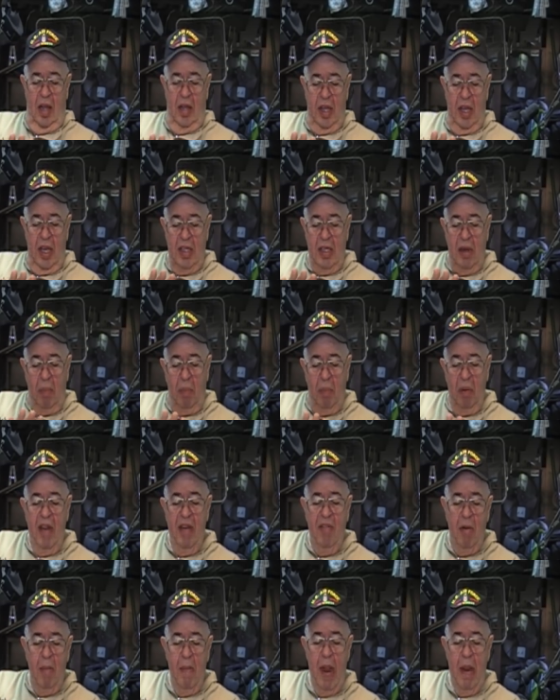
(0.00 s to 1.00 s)
These, I
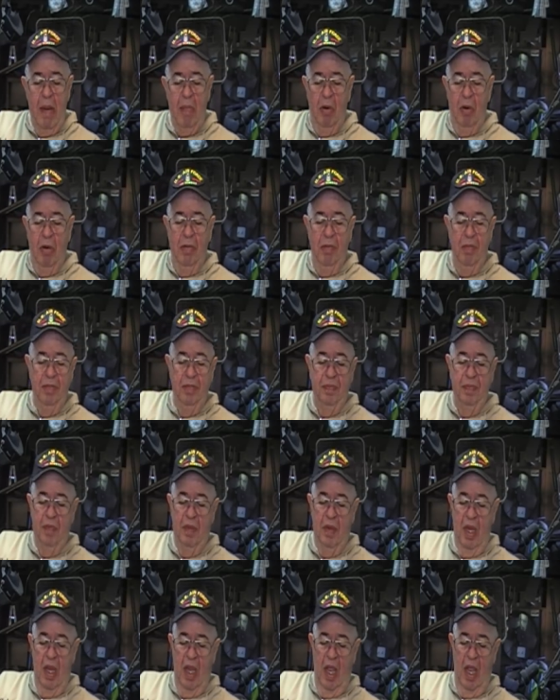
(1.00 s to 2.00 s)
believe, are maple.
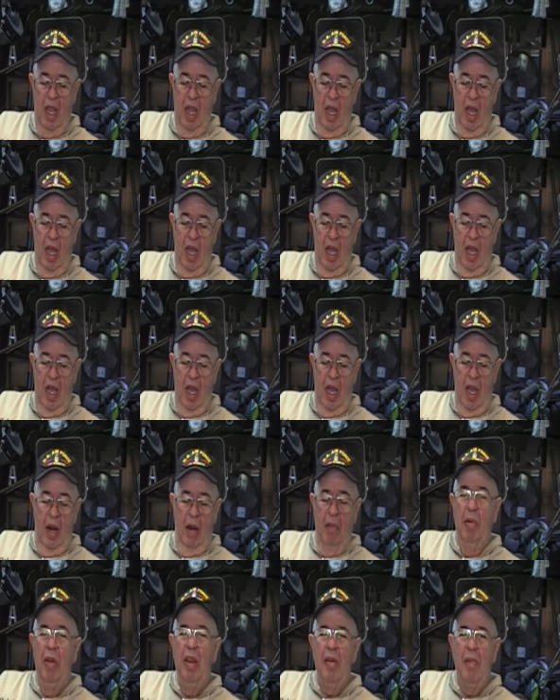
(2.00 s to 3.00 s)
And I
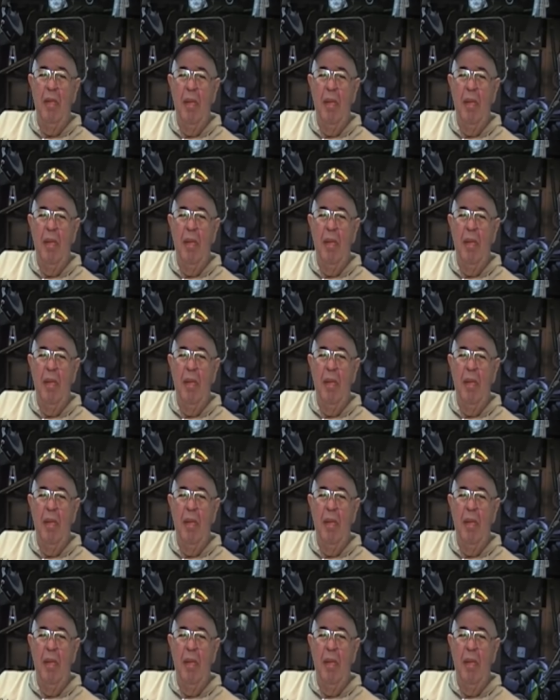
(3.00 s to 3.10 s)
believe they're